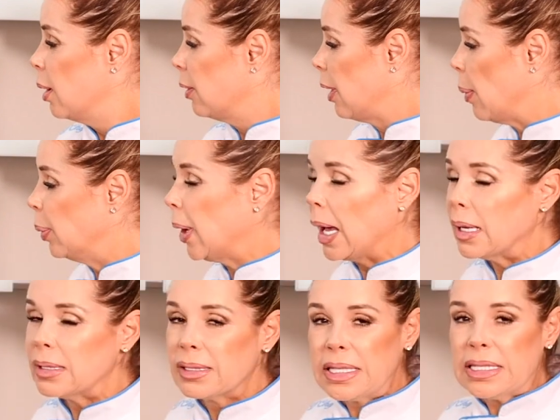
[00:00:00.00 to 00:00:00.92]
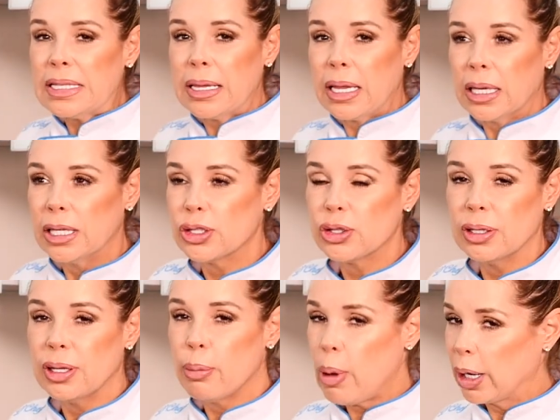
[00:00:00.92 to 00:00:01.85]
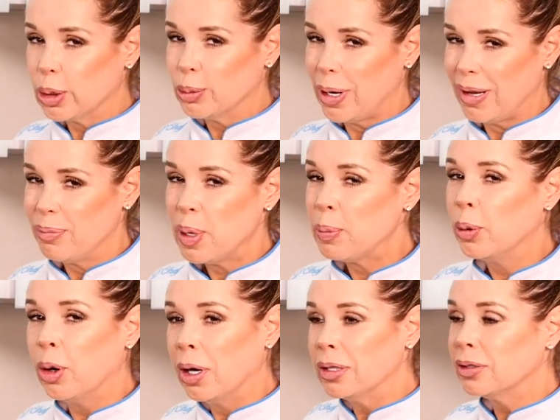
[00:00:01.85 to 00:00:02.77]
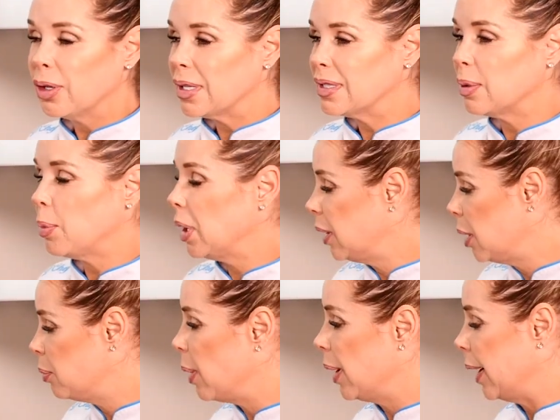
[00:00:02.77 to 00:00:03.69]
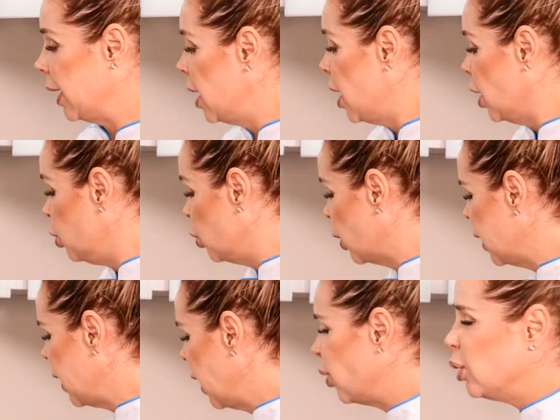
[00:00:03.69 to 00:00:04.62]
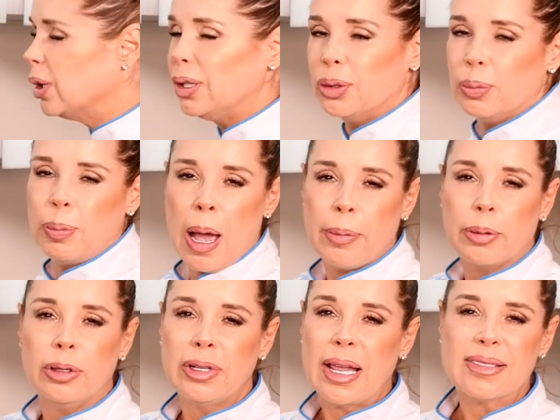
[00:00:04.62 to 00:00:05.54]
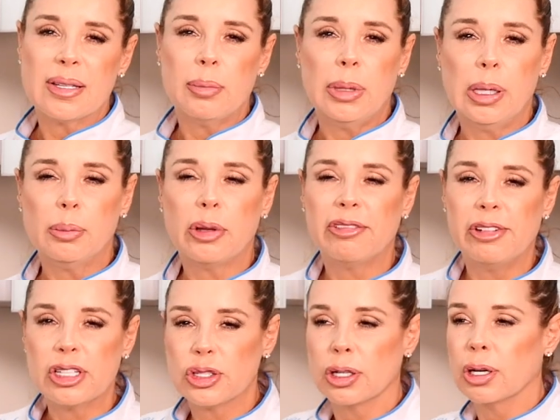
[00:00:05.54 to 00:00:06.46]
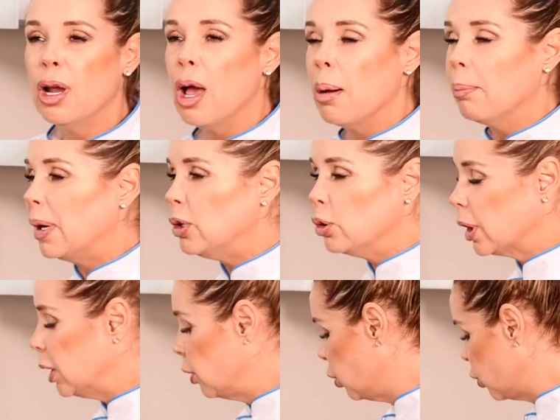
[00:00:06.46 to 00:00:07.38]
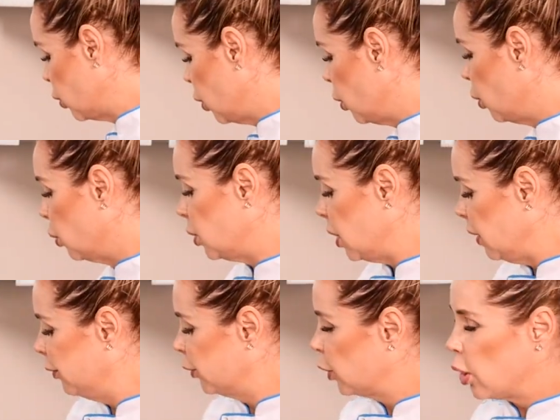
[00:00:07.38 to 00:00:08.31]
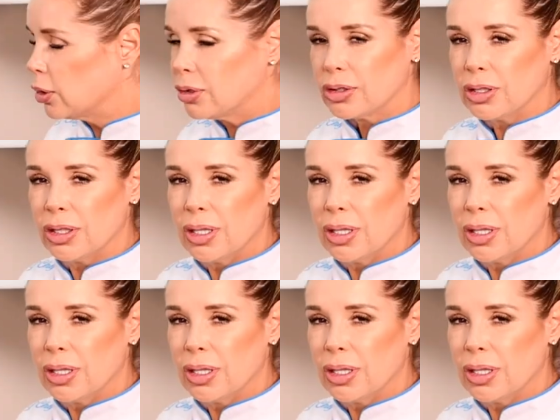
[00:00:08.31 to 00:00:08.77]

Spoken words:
appliances in the kitchen, the microwave. People underestimate it, but you can not only do popcorn, that's a minimal feature, but you can also defrost,